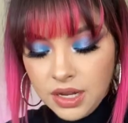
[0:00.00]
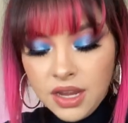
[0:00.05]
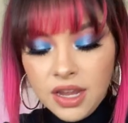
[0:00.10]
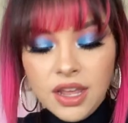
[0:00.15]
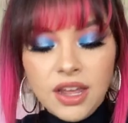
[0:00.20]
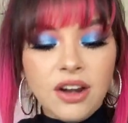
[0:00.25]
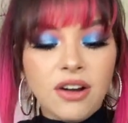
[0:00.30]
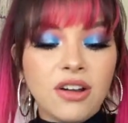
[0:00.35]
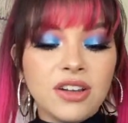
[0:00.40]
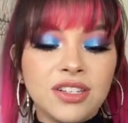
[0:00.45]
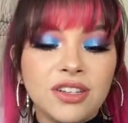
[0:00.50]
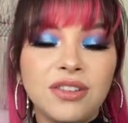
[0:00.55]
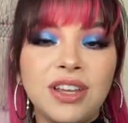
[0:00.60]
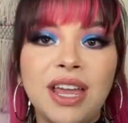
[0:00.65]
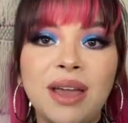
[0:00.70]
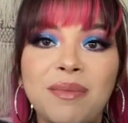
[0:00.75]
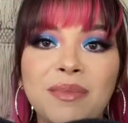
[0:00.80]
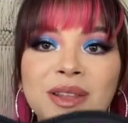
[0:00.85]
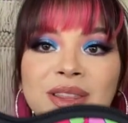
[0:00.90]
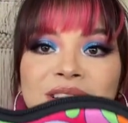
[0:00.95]
It also
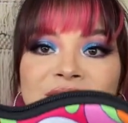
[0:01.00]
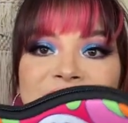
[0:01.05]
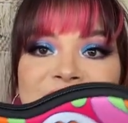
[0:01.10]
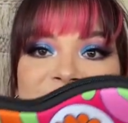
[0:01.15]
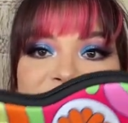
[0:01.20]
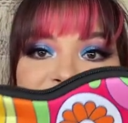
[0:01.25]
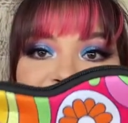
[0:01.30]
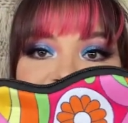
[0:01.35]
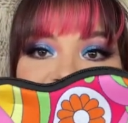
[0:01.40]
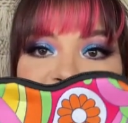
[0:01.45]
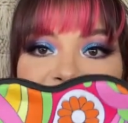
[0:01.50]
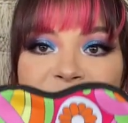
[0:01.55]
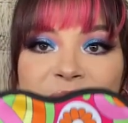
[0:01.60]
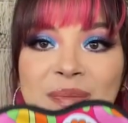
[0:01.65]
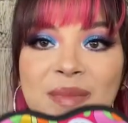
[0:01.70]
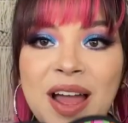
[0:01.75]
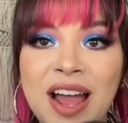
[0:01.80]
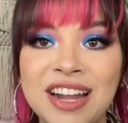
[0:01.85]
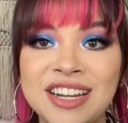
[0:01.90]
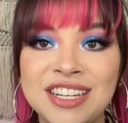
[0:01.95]
came with this cute little
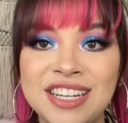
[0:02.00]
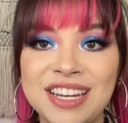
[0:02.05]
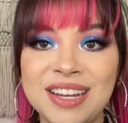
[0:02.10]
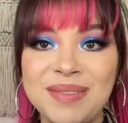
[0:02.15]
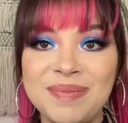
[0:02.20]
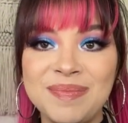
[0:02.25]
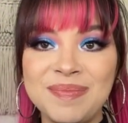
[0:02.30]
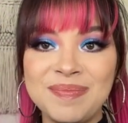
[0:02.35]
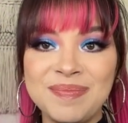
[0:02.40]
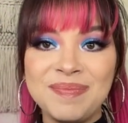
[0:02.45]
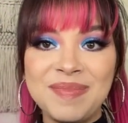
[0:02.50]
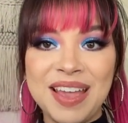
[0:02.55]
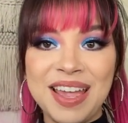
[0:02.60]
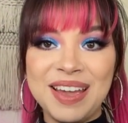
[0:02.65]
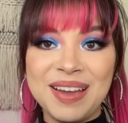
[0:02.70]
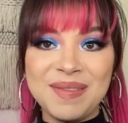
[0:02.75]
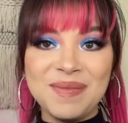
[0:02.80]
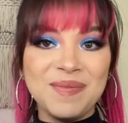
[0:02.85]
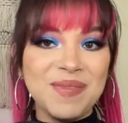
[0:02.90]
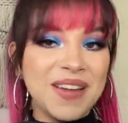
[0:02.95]
matching
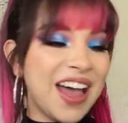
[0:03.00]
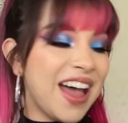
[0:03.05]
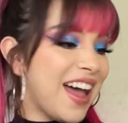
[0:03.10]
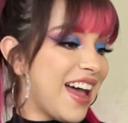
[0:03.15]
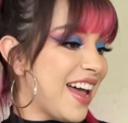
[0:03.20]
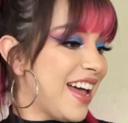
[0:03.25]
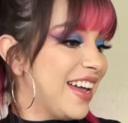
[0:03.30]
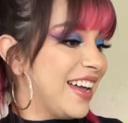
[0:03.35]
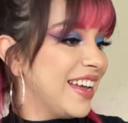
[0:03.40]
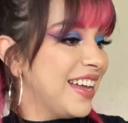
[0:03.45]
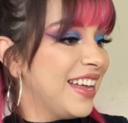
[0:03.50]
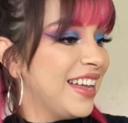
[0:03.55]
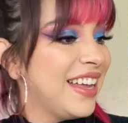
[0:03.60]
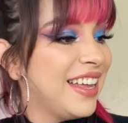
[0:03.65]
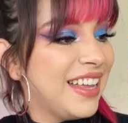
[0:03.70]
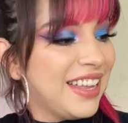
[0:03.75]
makeup bag.